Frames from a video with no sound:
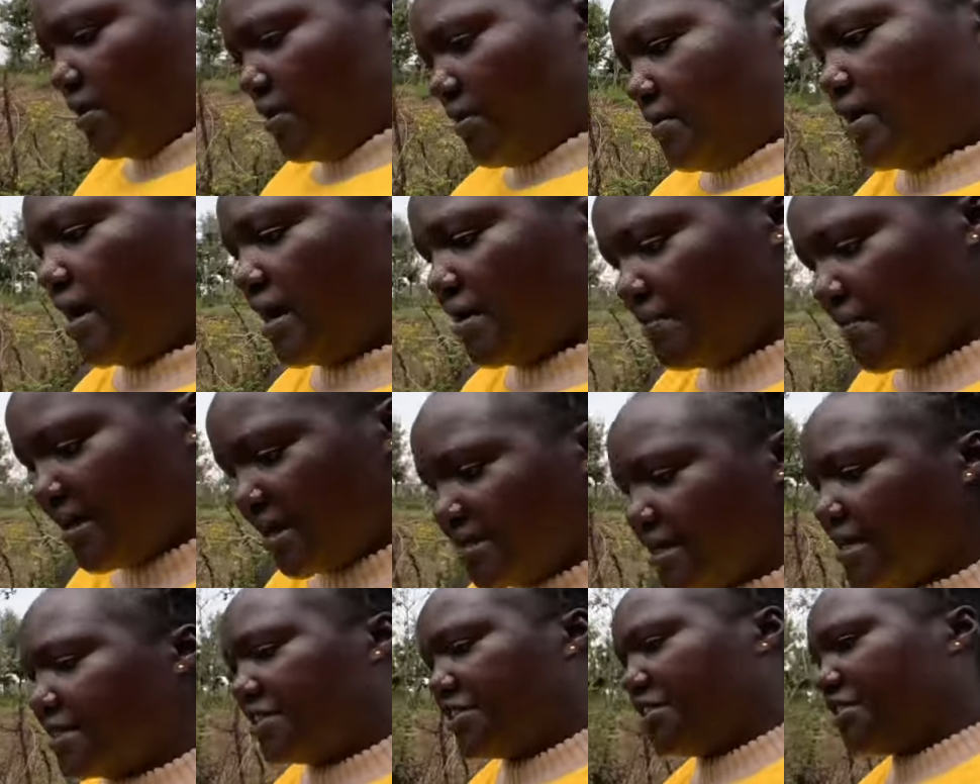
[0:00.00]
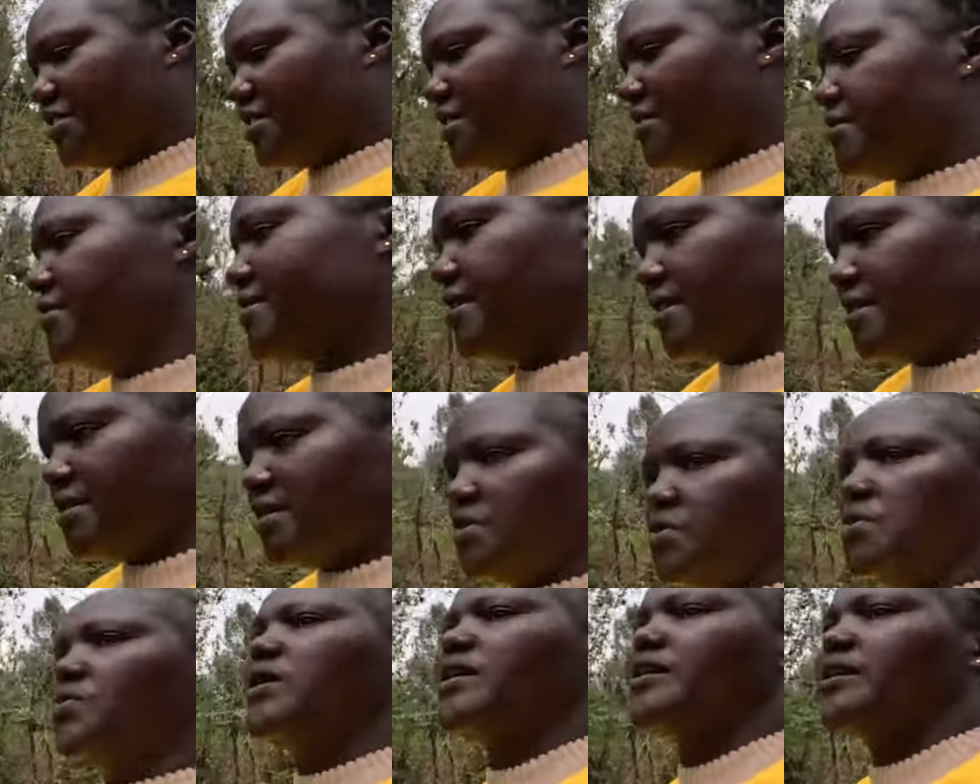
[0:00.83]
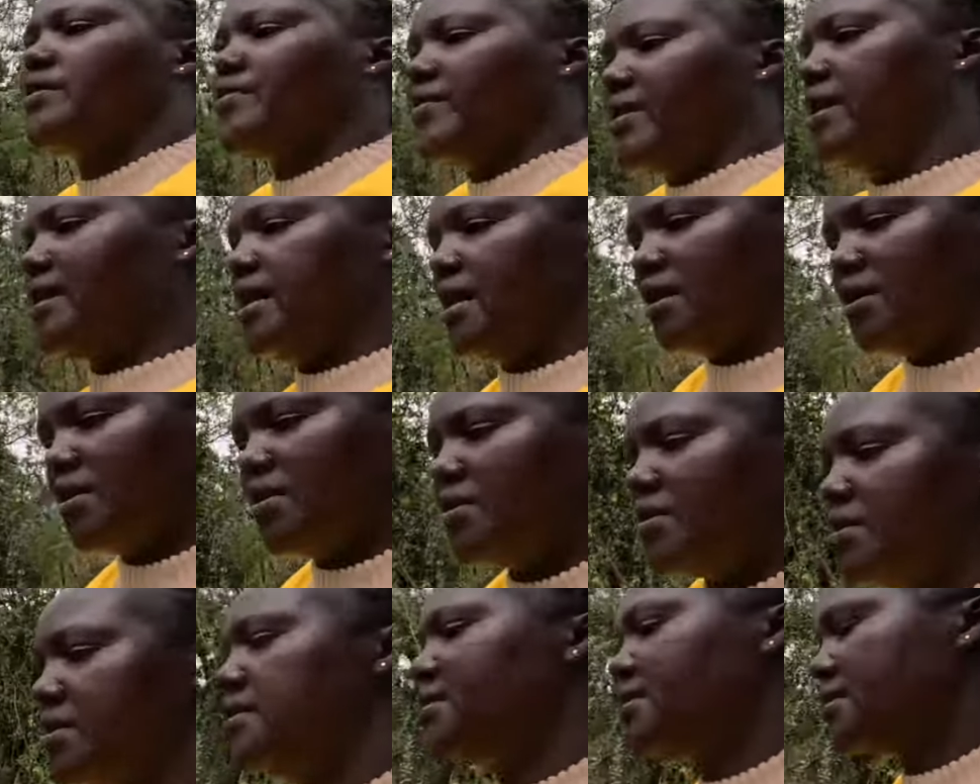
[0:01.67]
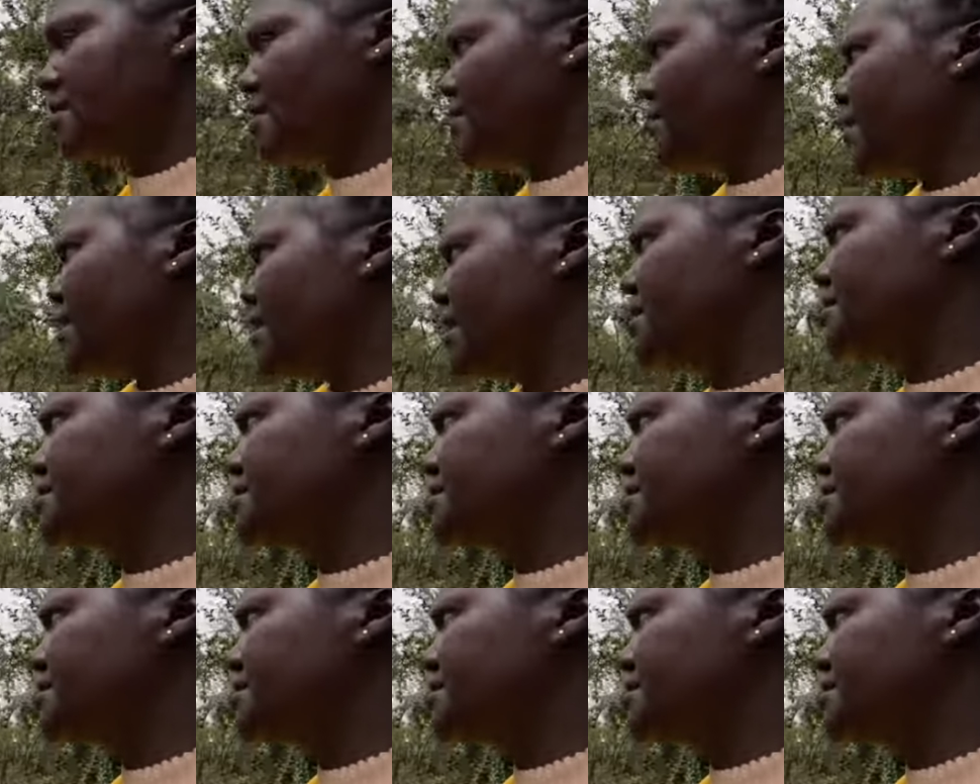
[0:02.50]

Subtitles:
grandmother's children, who are our uncles, our